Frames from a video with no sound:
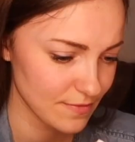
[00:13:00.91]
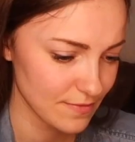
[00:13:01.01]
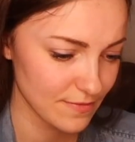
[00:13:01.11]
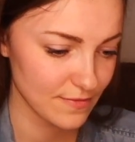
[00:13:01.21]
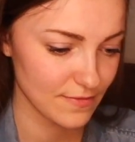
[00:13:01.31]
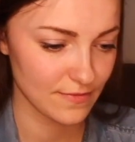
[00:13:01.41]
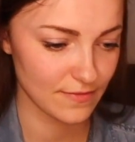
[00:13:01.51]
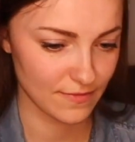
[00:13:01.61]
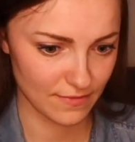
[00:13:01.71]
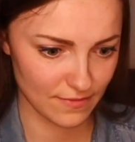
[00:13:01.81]

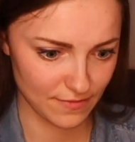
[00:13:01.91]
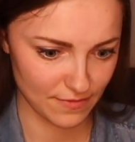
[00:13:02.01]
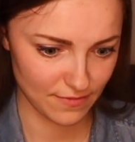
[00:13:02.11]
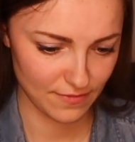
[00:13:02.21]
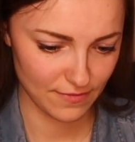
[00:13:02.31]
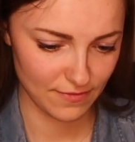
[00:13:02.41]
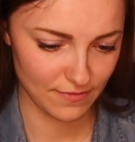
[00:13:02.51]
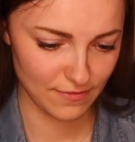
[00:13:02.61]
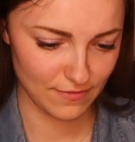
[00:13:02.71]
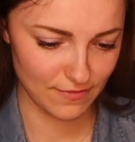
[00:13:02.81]

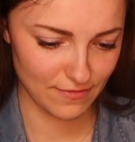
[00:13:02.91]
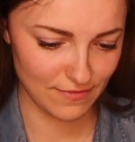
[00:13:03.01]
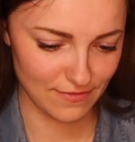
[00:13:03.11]
(silent)